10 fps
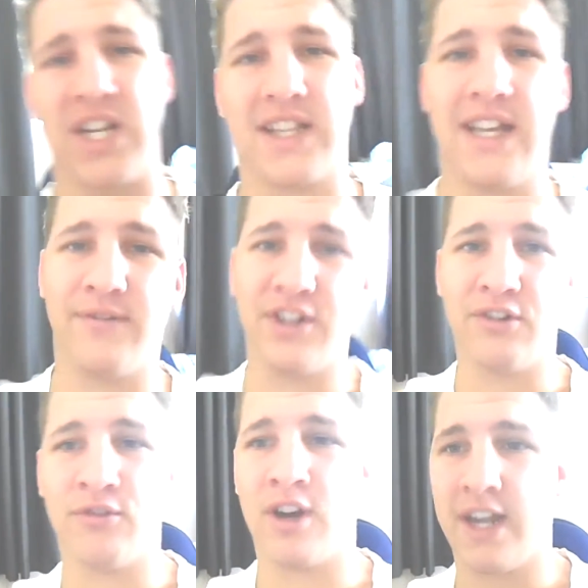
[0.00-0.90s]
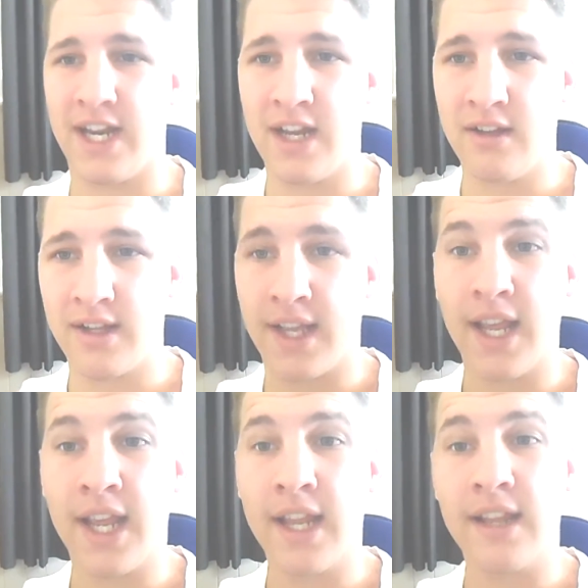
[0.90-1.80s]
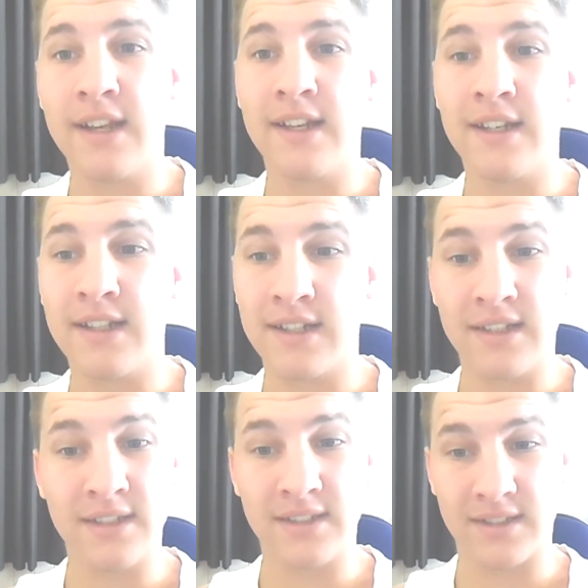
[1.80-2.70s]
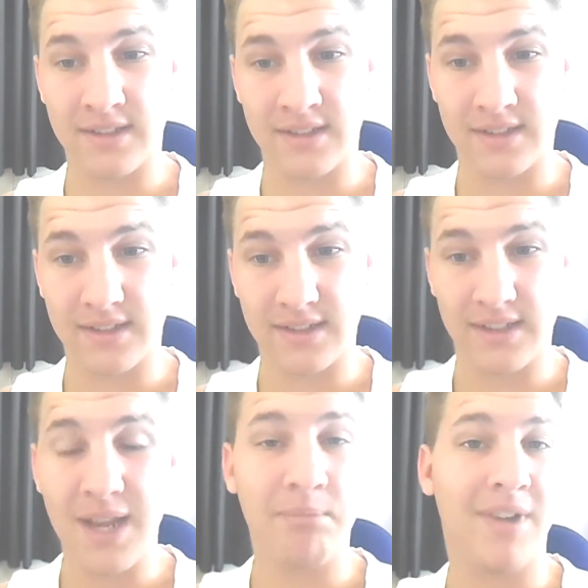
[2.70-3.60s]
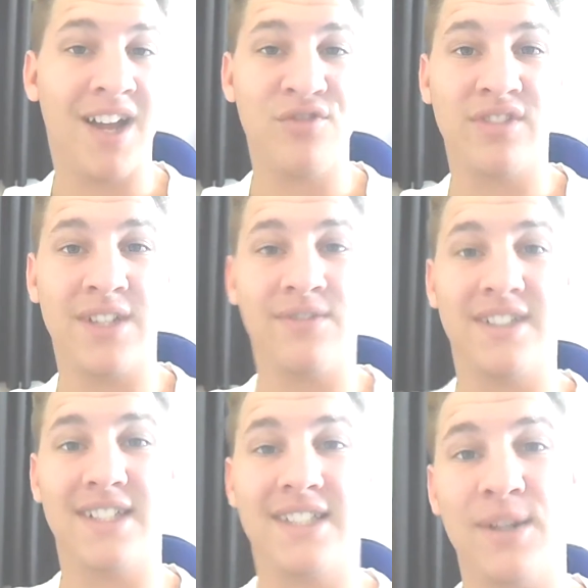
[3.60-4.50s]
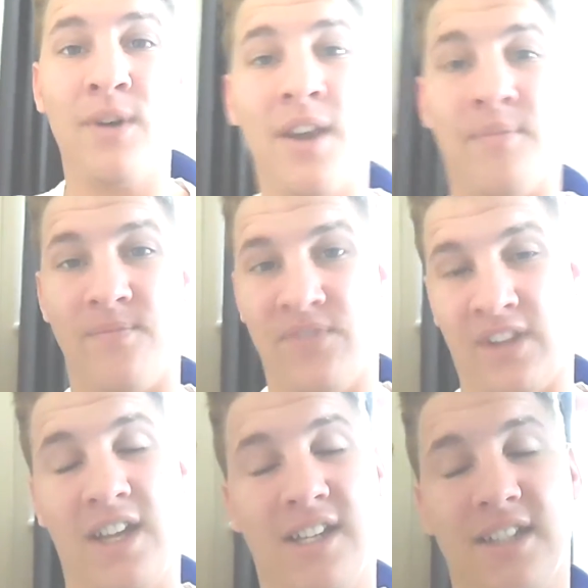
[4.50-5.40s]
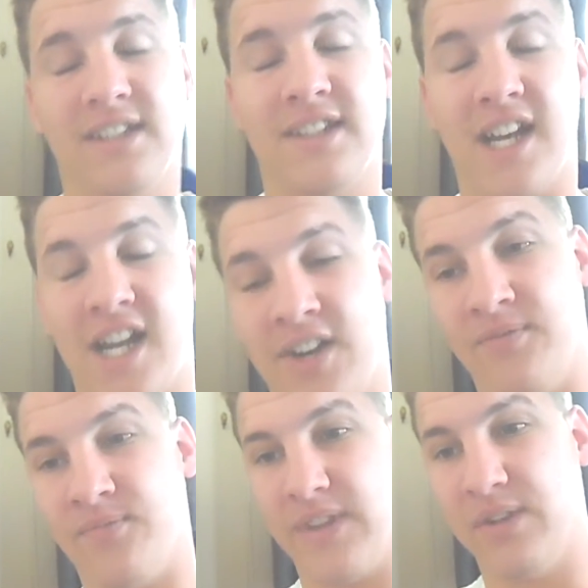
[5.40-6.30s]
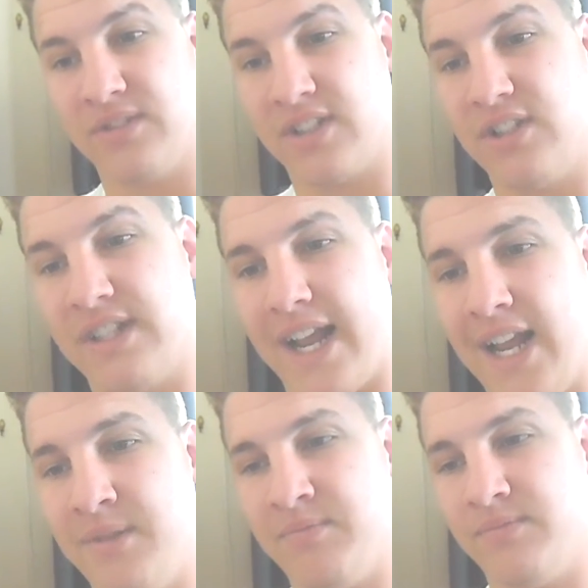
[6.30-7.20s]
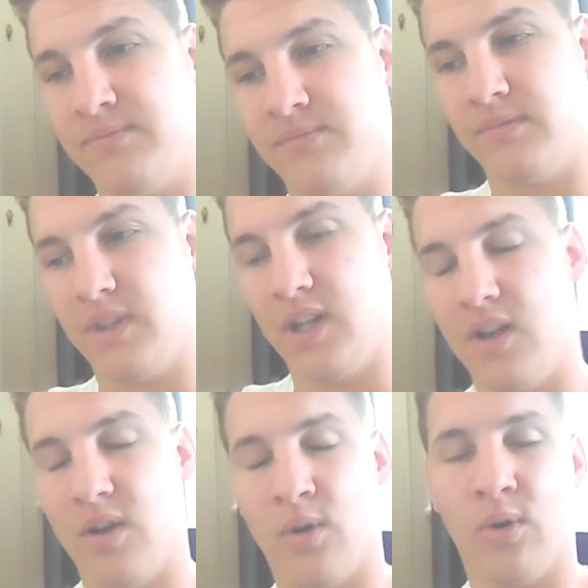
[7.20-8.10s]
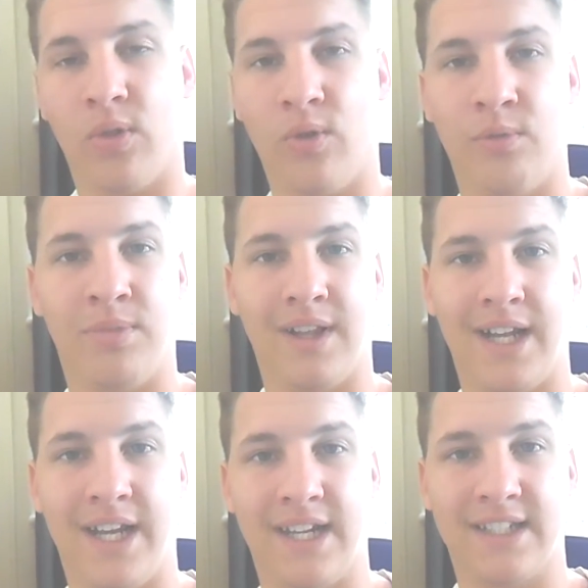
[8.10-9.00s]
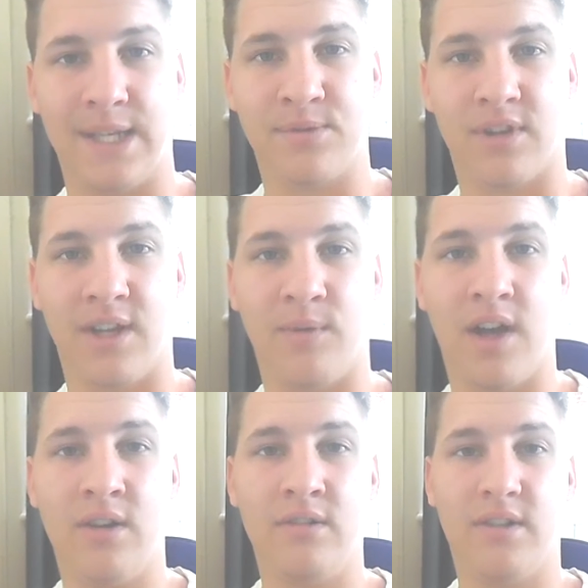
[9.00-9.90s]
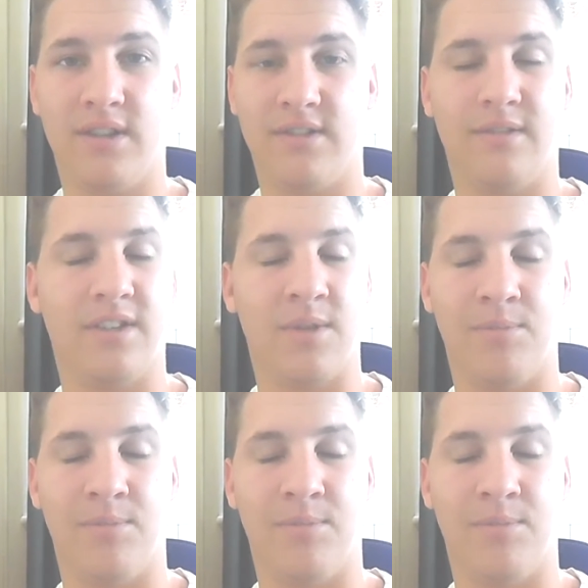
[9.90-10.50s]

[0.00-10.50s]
check that for you right now, and yep, one hundred seven to sixty-one. So, it was a good game. Hawthorn played exceptionally well. It's